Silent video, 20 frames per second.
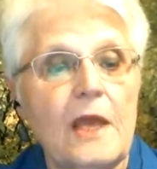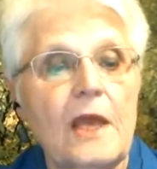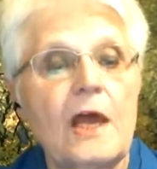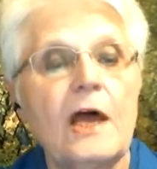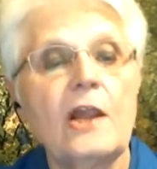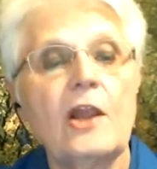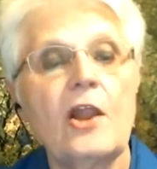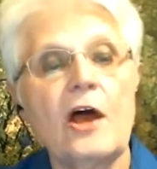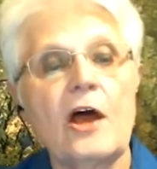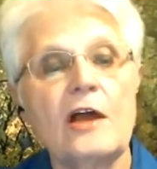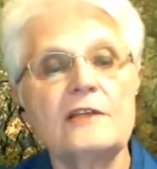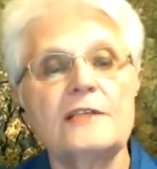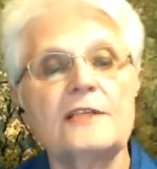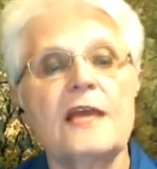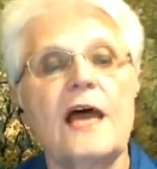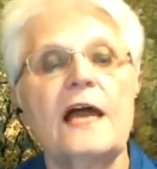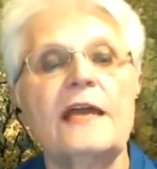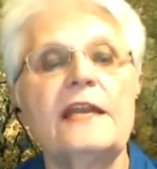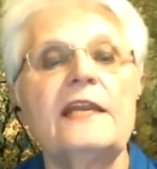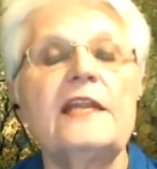
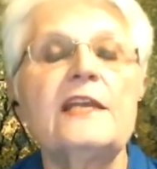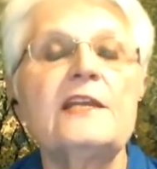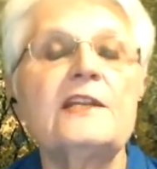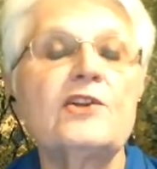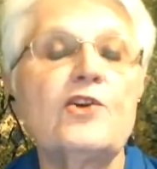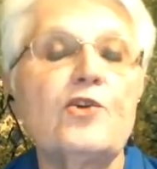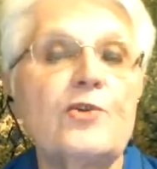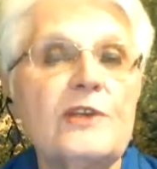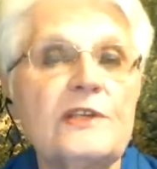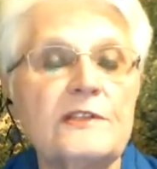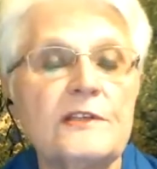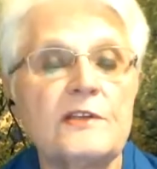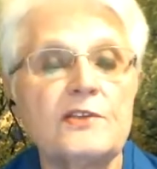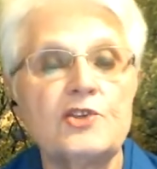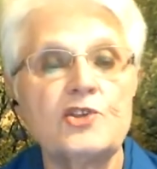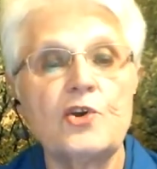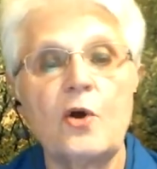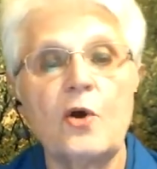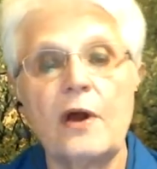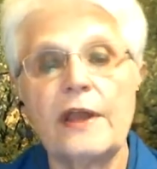Alongside an increase in
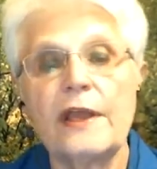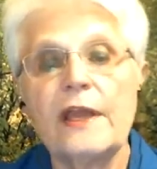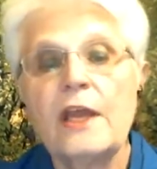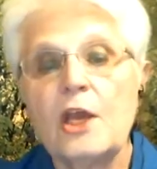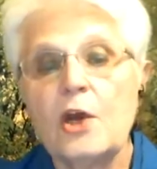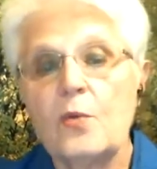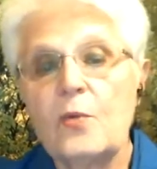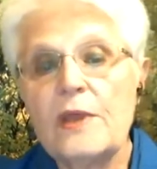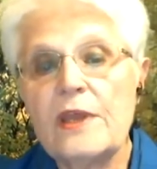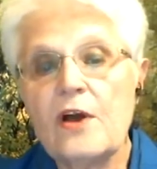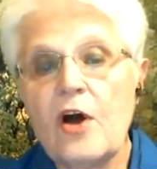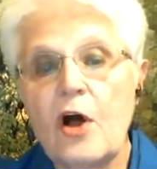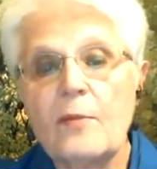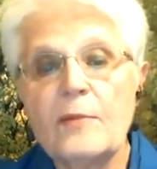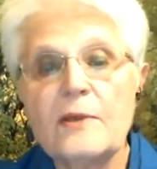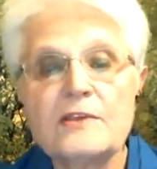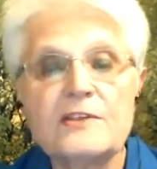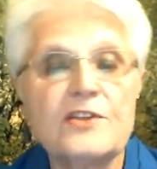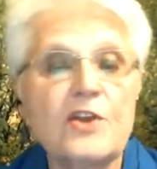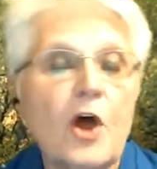joy, we
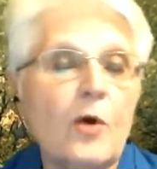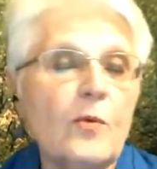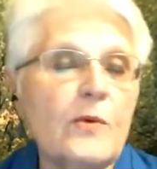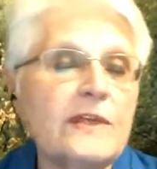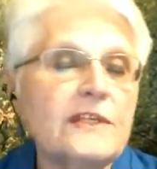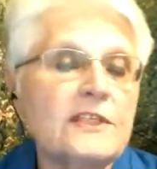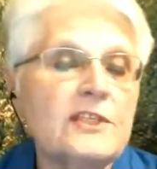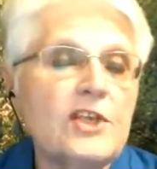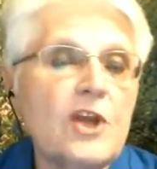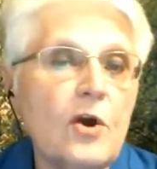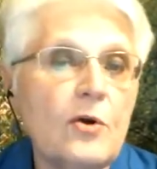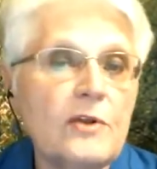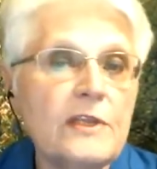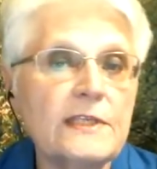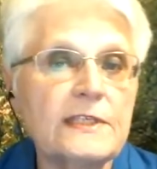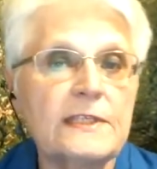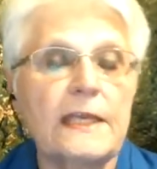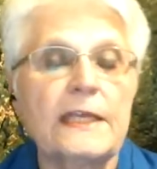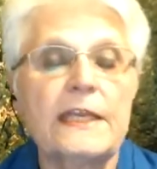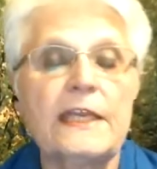almost always
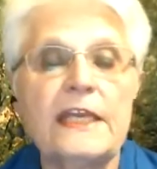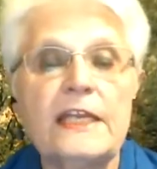notice an